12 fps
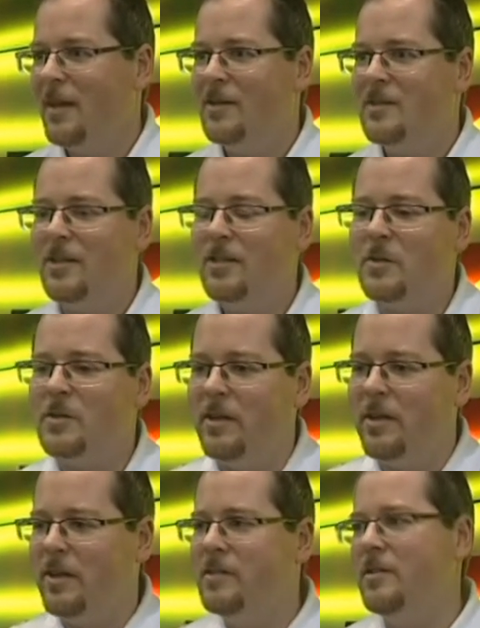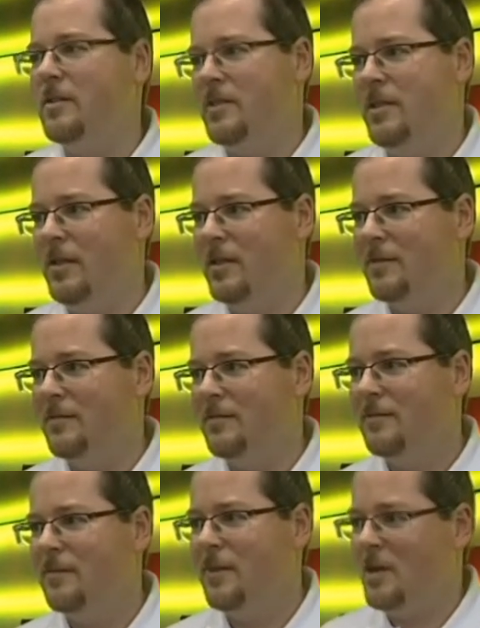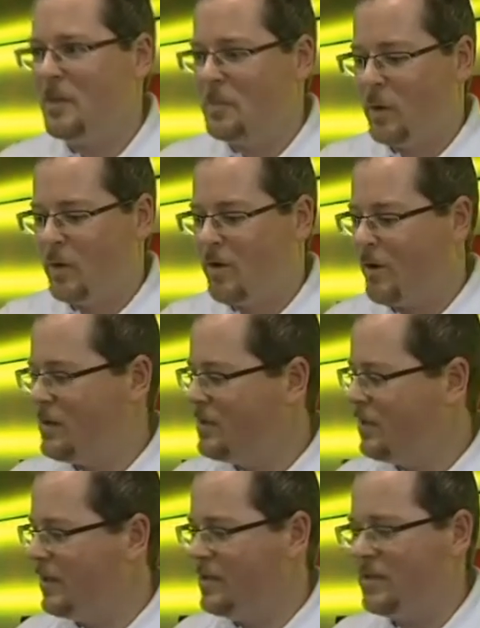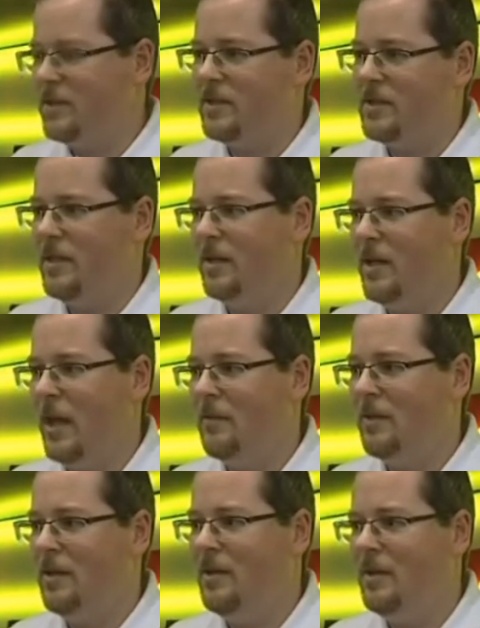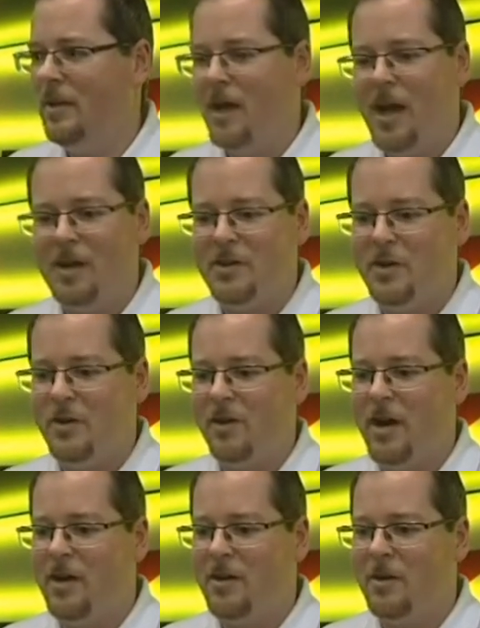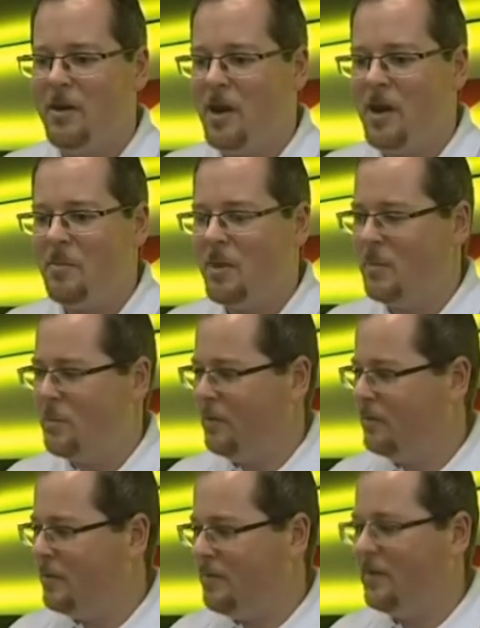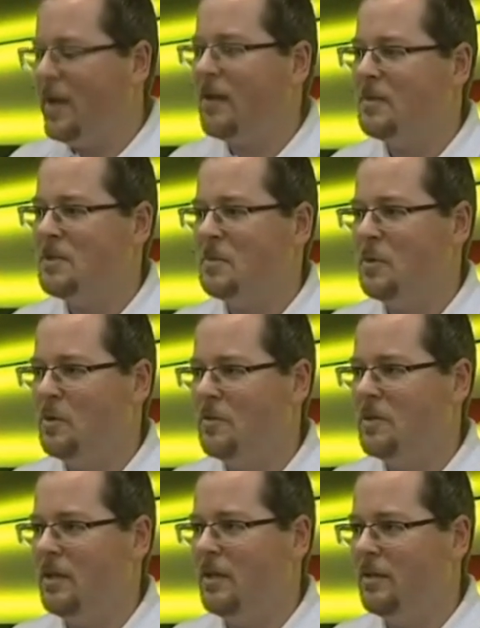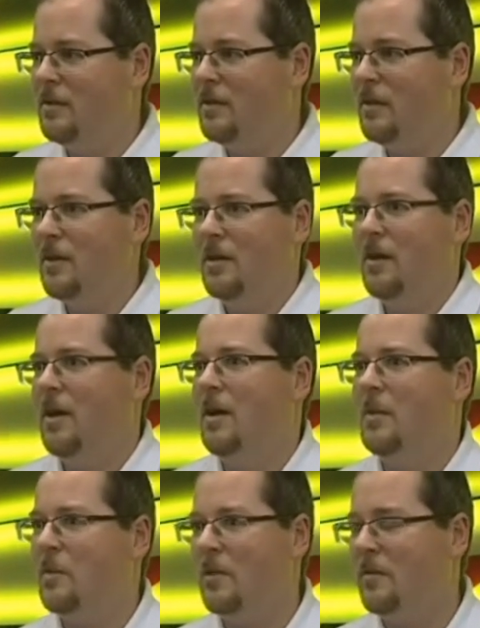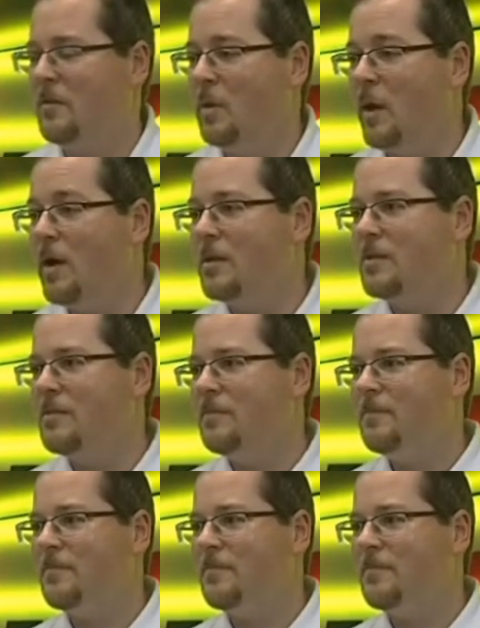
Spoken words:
EXTENZO is an instant ceiling that you can put across an existing ceiling cavity to create a perfectly flat, smooth ceiling within a few hours.